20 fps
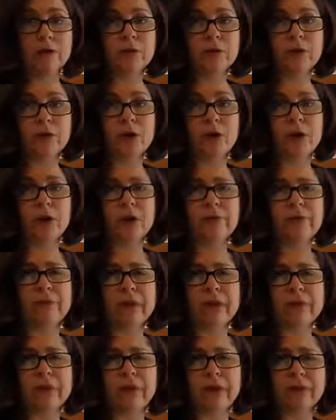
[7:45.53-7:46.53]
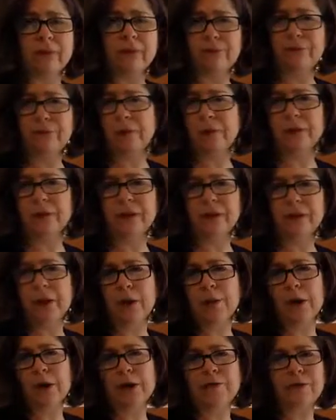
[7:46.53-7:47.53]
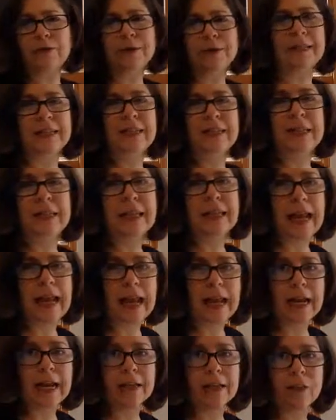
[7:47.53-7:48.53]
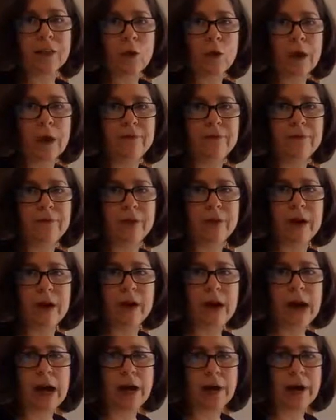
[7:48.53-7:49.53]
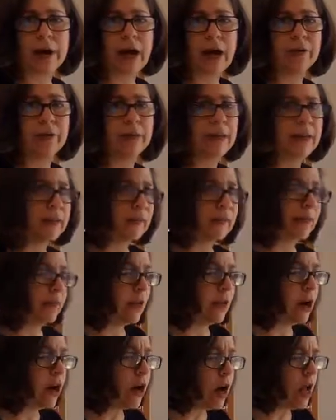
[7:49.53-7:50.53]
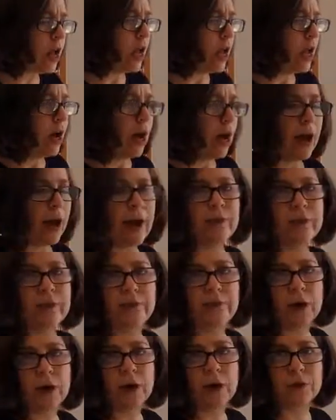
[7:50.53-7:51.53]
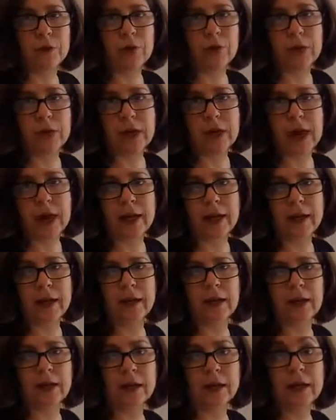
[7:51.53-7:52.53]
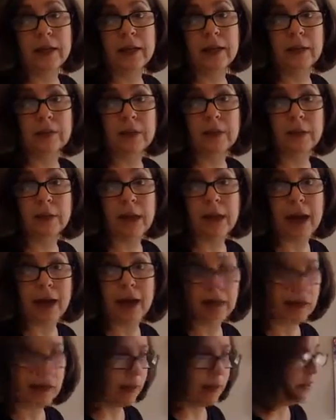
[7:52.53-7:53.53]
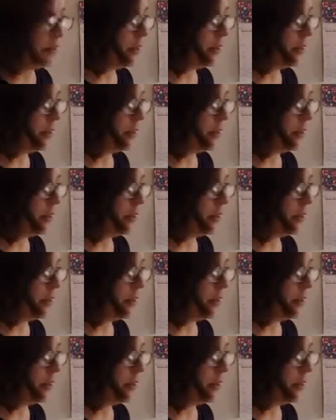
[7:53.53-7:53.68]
So if I ever, for whatever reason, can't quite figure out how I had things in there, I have a photo so that I can get everything back into the